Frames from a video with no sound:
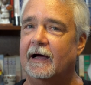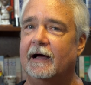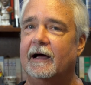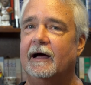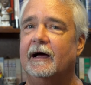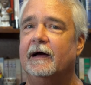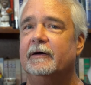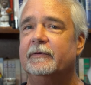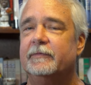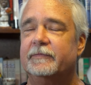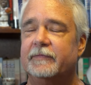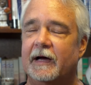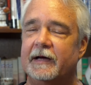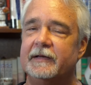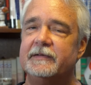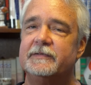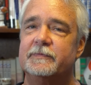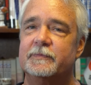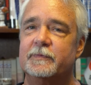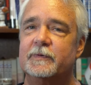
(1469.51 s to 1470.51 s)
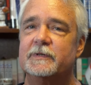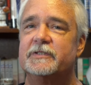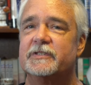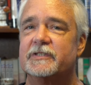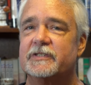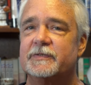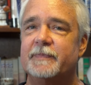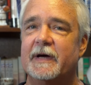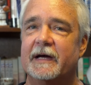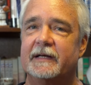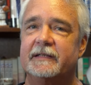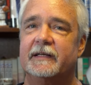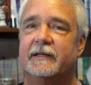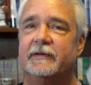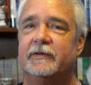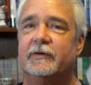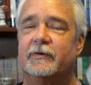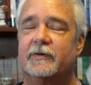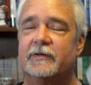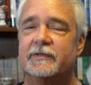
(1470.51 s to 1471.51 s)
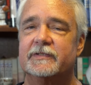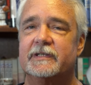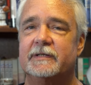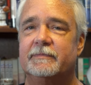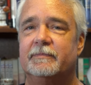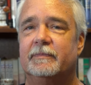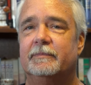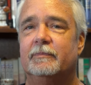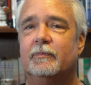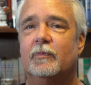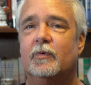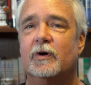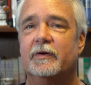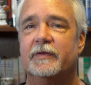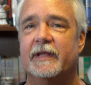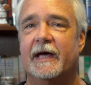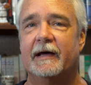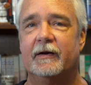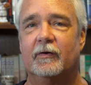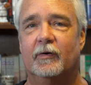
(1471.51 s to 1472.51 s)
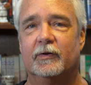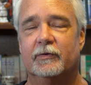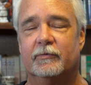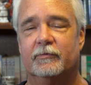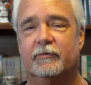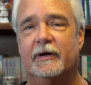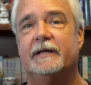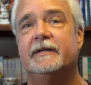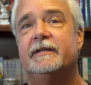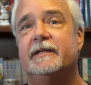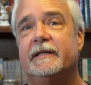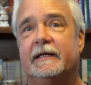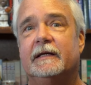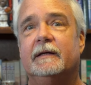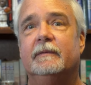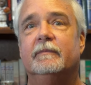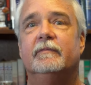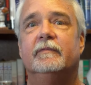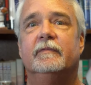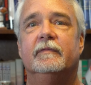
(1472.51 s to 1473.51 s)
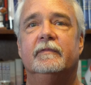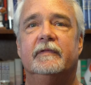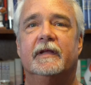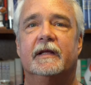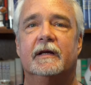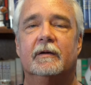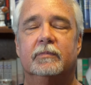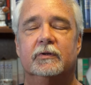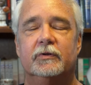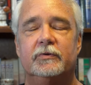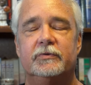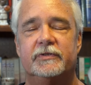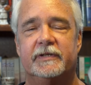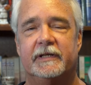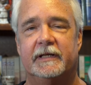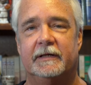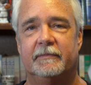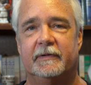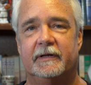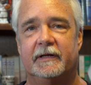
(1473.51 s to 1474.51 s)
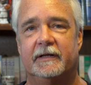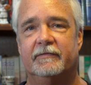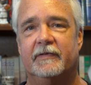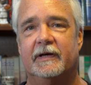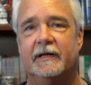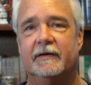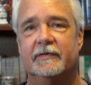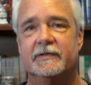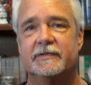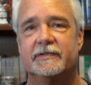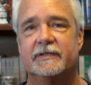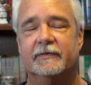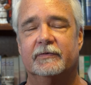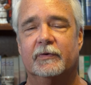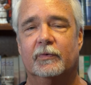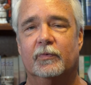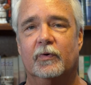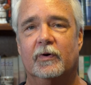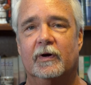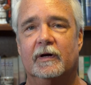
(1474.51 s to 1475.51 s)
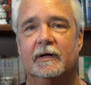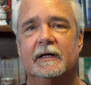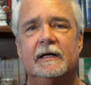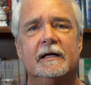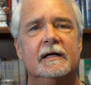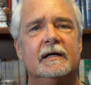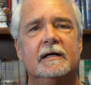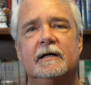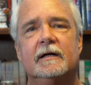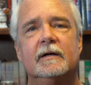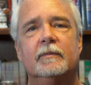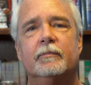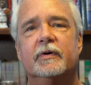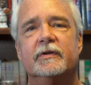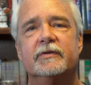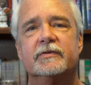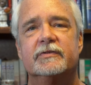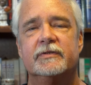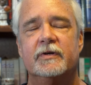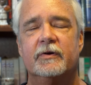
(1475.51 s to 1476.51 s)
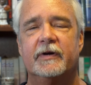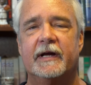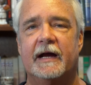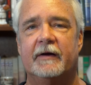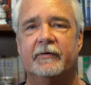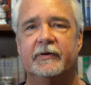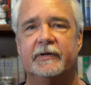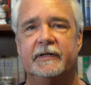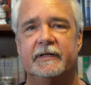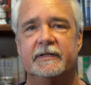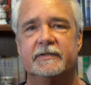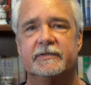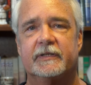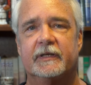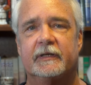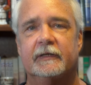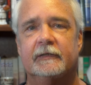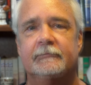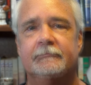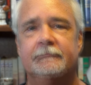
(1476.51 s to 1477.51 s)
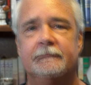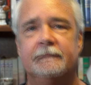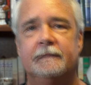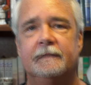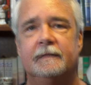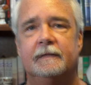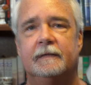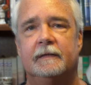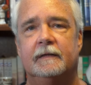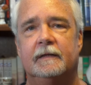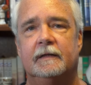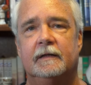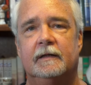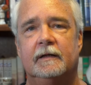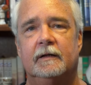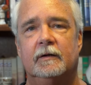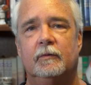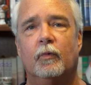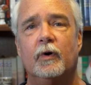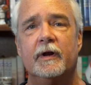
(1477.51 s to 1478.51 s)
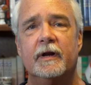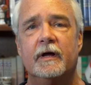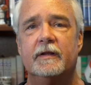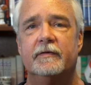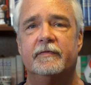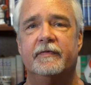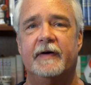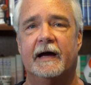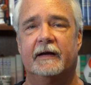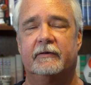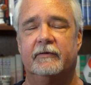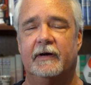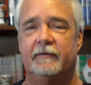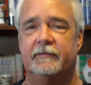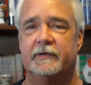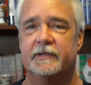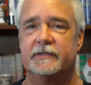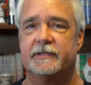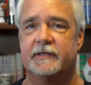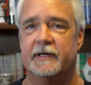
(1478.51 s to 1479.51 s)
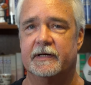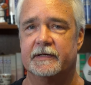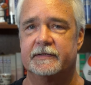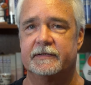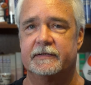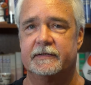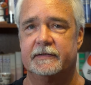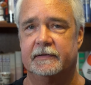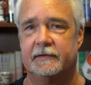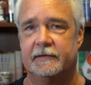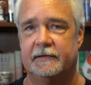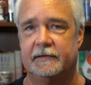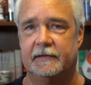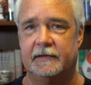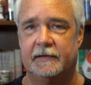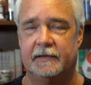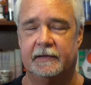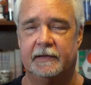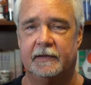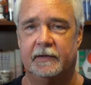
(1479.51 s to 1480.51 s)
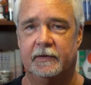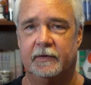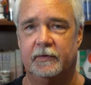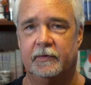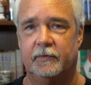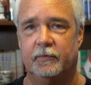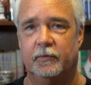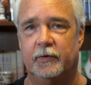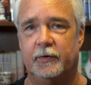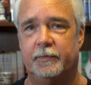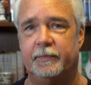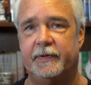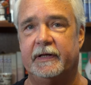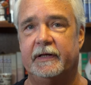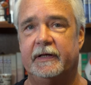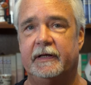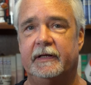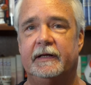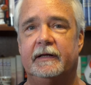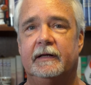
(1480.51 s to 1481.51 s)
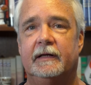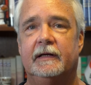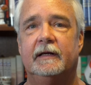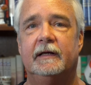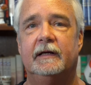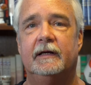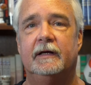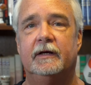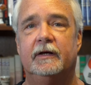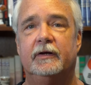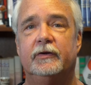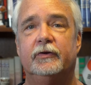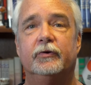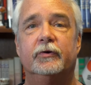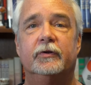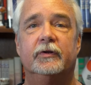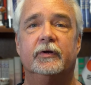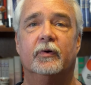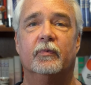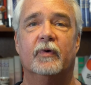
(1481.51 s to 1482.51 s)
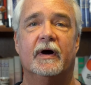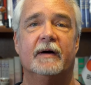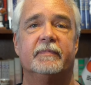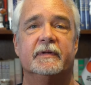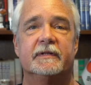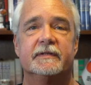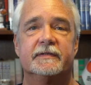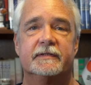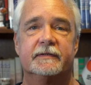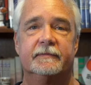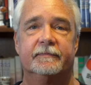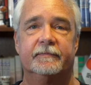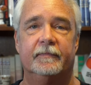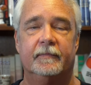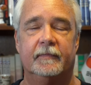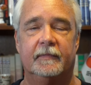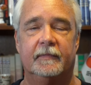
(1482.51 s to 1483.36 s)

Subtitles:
I would suspect that you're going to see more of that on the red team than a blue team in the event of a civil war. But there's no guarantees there. One other factor I haven't discussed would be nuclear weapons.